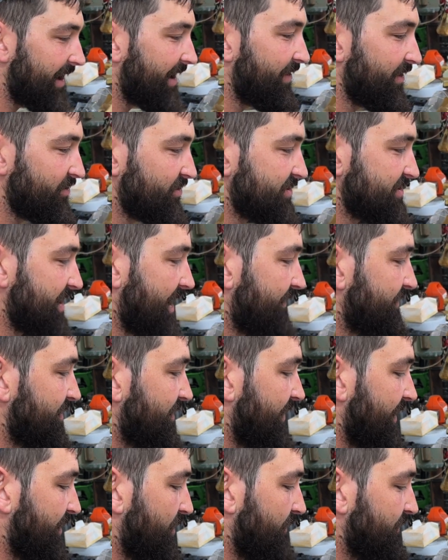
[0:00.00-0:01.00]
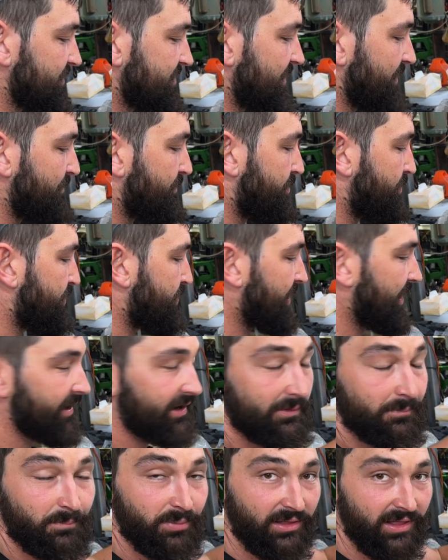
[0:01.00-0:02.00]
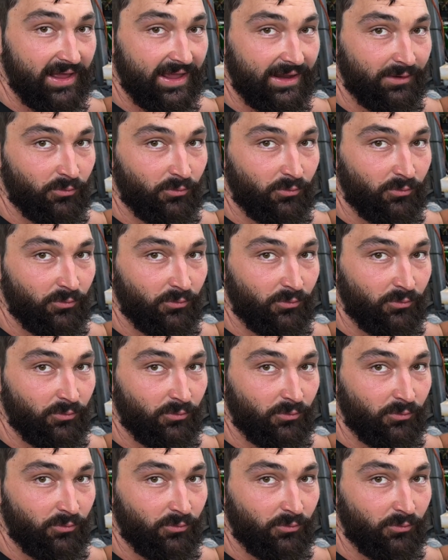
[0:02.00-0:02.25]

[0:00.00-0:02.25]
and then just have to like obviously plug and play